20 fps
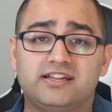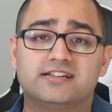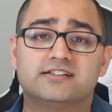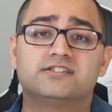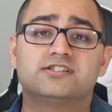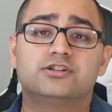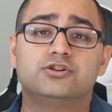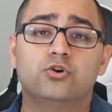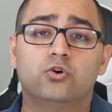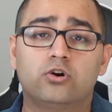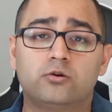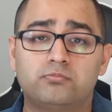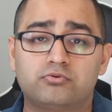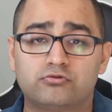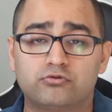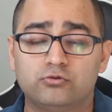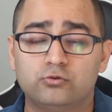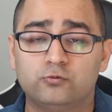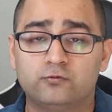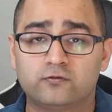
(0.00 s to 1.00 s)
is your
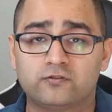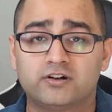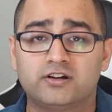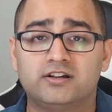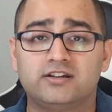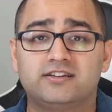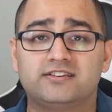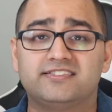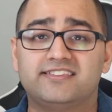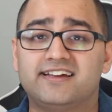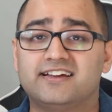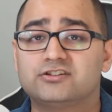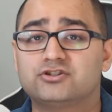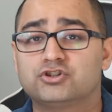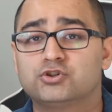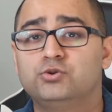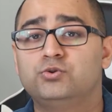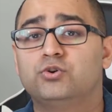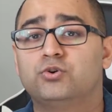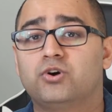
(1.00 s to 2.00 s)
proof
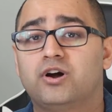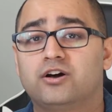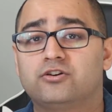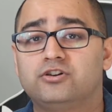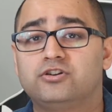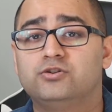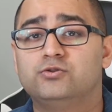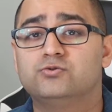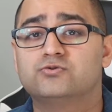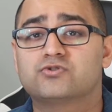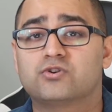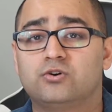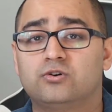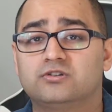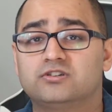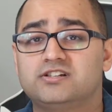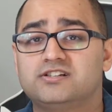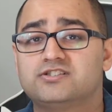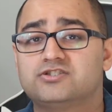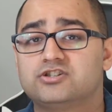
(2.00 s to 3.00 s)
that you know how to use
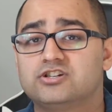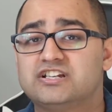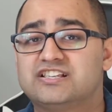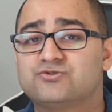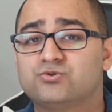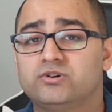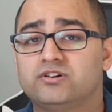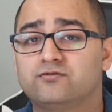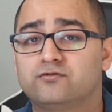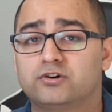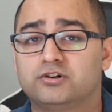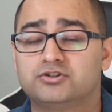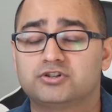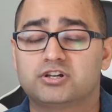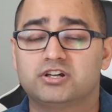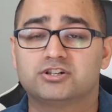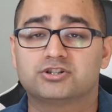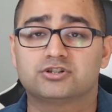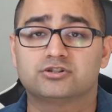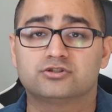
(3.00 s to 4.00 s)
all these G Suite for
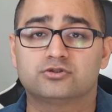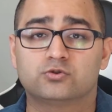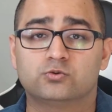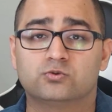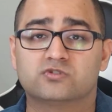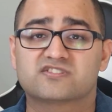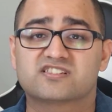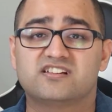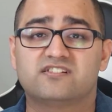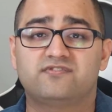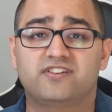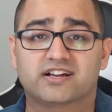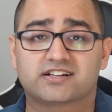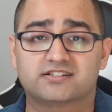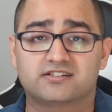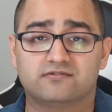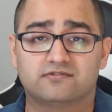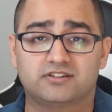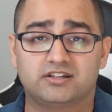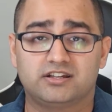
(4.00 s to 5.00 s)
Education tools
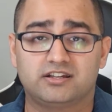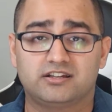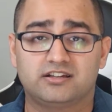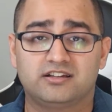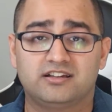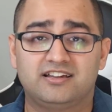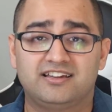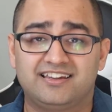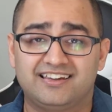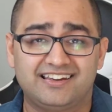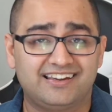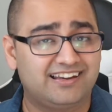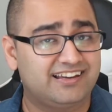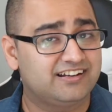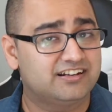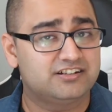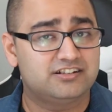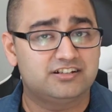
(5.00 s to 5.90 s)
effectively. In